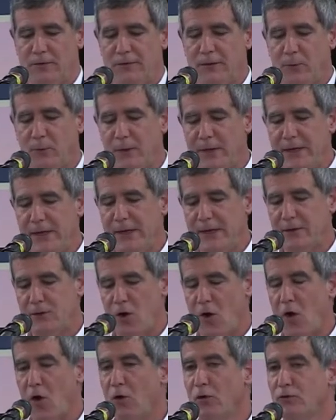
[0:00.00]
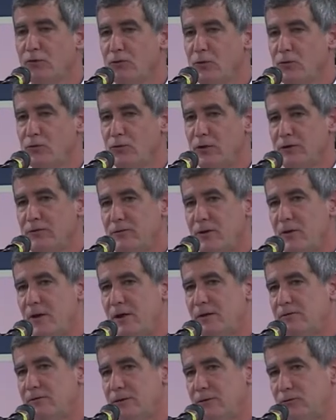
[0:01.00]
that we can't also trace our
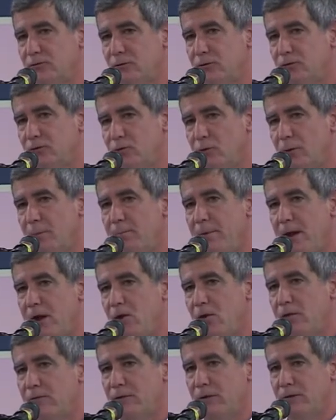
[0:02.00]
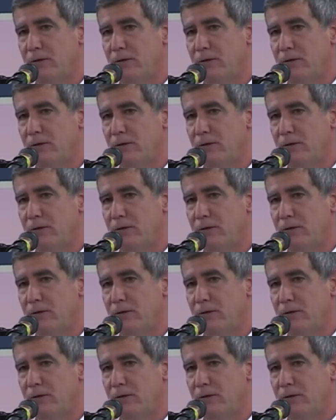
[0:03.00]
ancestry to a pair of